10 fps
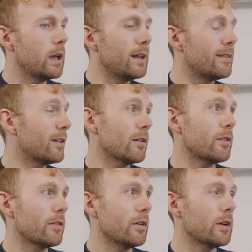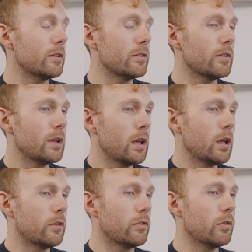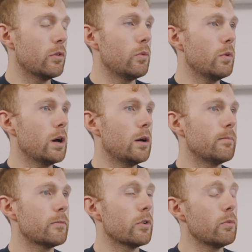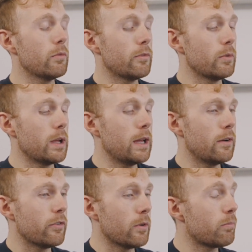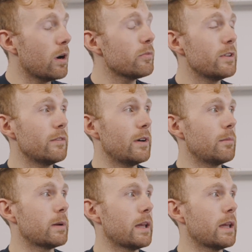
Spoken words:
interior designers to for a property developer